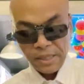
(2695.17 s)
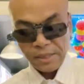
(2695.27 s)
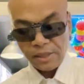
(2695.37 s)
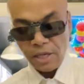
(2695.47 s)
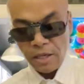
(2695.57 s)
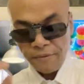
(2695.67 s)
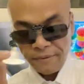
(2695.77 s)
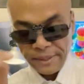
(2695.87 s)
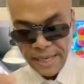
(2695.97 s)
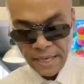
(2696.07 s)

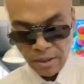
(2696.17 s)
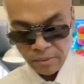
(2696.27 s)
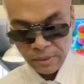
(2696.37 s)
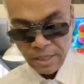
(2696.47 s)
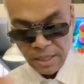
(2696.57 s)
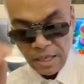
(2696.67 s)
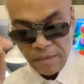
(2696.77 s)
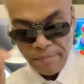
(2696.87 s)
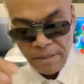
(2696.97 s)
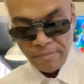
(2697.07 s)
Serf, noun,
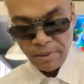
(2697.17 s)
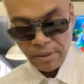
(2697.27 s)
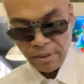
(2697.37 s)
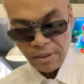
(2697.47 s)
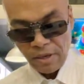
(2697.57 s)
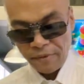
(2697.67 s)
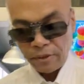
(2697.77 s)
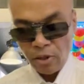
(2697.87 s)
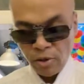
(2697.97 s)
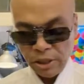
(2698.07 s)
a member of the
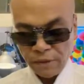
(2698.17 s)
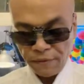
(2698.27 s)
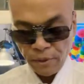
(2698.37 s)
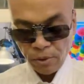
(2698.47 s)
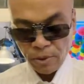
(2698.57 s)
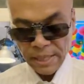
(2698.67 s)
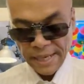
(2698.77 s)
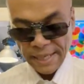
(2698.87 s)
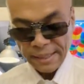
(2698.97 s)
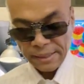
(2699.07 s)
lowest feudal
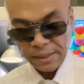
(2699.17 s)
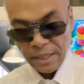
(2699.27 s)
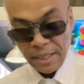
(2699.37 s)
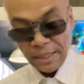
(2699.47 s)
class,